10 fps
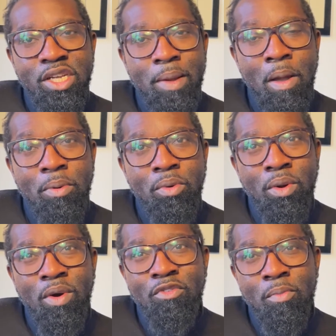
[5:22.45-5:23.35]
I probably would
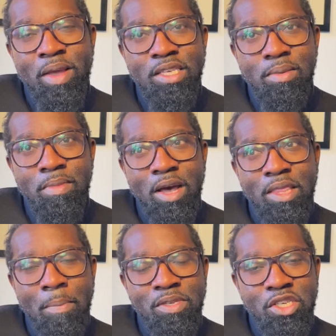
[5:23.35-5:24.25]
have went for Mason Mount in
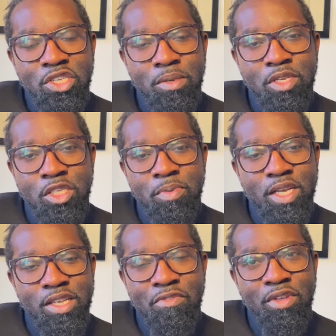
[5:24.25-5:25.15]
that position just
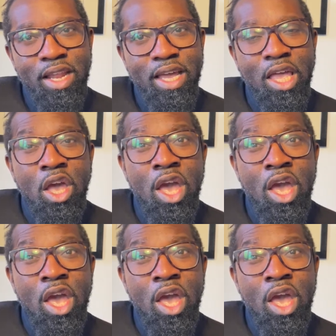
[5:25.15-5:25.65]
because I feel like